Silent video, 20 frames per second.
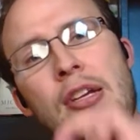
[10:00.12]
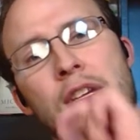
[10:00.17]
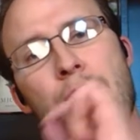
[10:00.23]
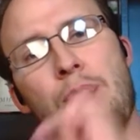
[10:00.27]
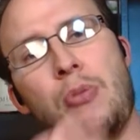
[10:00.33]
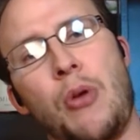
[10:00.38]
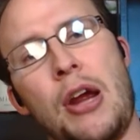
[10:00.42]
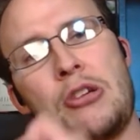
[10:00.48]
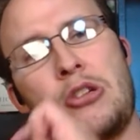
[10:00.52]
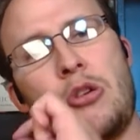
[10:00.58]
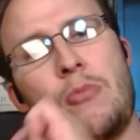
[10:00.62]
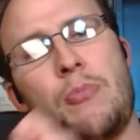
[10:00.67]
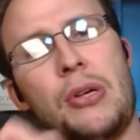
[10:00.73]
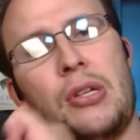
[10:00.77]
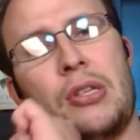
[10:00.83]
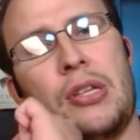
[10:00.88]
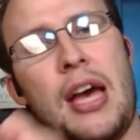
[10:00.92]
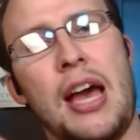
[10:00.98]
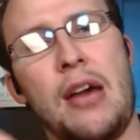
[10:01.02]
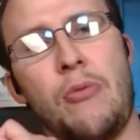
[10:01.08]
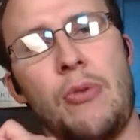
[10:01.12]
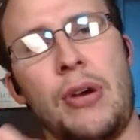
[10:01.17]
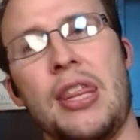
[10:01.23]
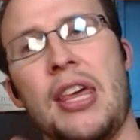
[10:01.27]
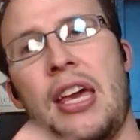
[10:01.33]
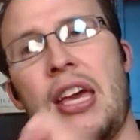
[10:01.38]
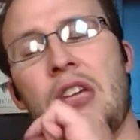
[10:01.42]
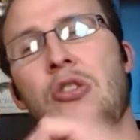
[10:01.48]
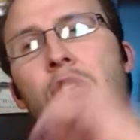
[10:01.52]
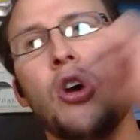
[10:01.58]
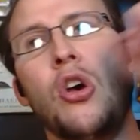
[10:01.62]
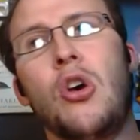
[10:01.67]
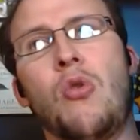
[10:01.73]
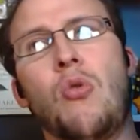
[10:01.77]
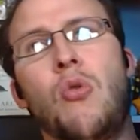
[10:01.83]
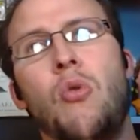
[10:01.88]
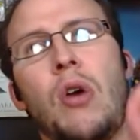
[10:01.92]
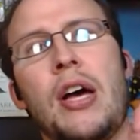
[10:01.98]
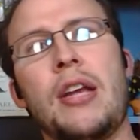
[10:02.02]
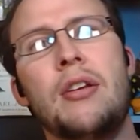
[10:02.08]
to pressure Bill Nye with, is
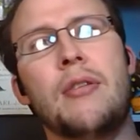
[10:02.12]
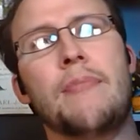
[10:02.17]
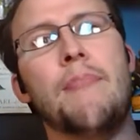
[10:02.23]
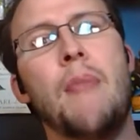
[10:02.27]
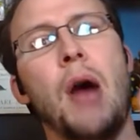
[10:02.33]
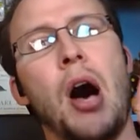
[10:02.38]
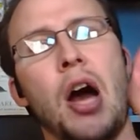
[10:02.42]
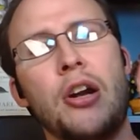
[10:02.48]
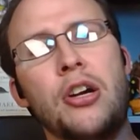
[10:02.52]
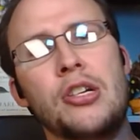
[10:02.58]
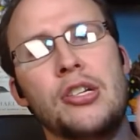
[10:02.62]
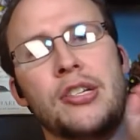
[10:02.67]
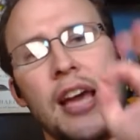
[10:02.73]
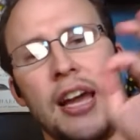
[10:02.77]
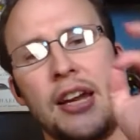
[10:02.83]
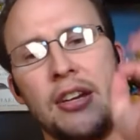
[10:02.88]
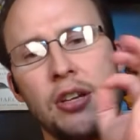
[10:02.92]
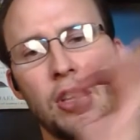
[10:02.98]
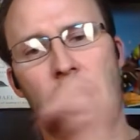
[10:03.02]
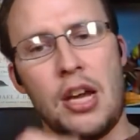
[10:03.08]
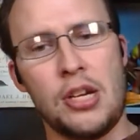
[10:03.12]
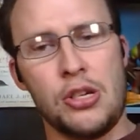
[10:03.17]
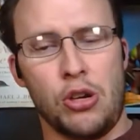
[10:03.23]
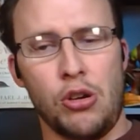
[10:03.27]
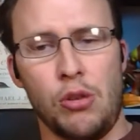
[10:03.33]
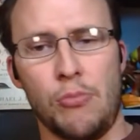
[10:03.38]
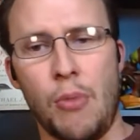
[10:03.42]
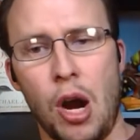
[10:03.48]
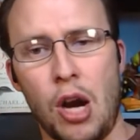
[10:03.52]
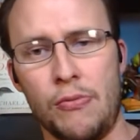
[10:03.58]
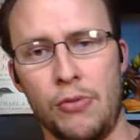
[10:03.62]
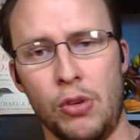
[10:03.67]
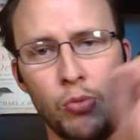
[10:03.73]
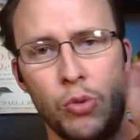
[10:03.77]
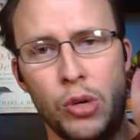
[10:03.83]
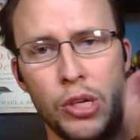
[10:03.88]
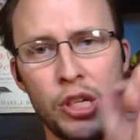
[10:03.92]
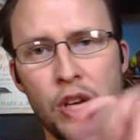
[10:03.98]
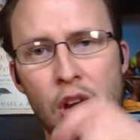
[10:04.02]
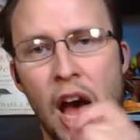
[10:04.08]
what modern technological marvel
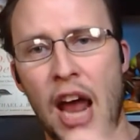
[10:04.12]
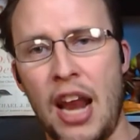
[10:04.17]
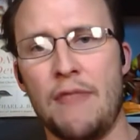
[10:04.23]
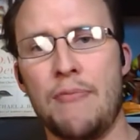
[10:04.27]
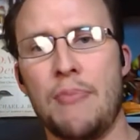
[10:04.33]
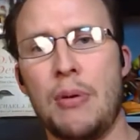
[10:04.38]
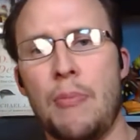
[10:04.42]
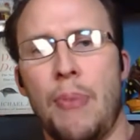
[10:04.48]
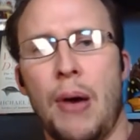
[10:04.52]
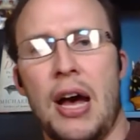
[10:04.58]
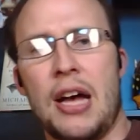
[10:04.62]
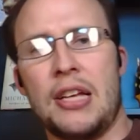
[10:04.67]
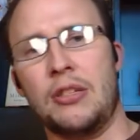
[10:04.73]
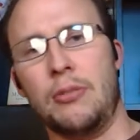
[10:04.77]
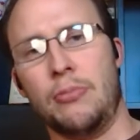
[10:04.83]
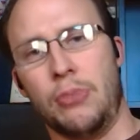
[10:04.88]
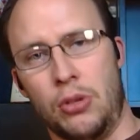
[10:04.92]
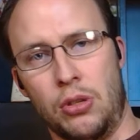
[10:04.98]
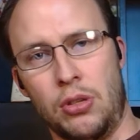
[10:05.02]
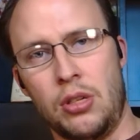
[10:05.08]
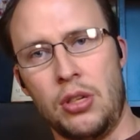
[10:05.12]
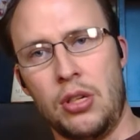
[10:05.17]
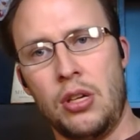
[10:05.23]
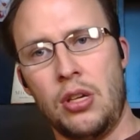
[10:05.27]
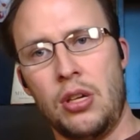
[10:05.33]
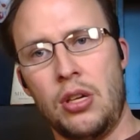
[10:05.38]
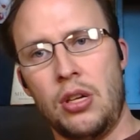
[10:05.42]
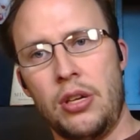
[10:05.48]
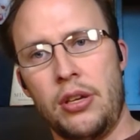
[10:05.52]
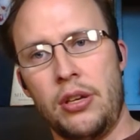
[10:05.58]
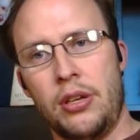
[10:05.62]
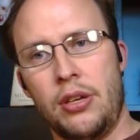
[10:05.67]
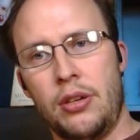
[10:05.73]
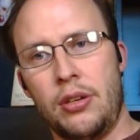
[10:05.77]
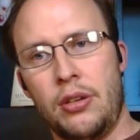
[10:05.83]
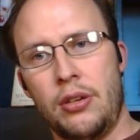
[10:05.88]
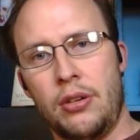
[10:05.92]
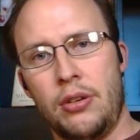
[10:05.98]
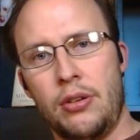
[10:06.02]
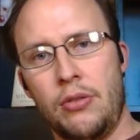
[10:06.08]
would not have been possible
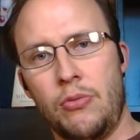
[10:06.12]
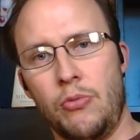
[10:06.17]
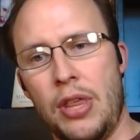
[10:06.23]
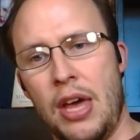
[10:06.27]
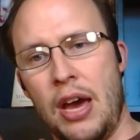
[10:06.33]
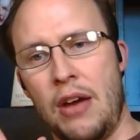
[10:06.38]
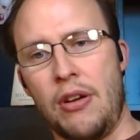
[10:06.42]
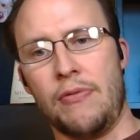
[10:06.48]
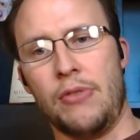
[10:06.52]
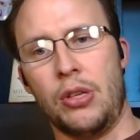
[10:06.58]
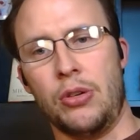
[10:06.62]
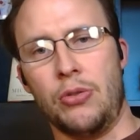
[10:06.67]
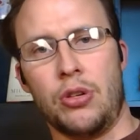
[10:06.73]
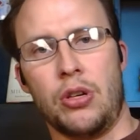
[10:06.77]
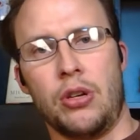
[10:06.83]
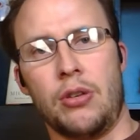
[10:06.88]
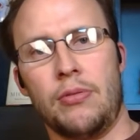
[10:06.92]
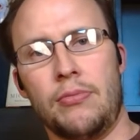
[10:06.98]
without evolution.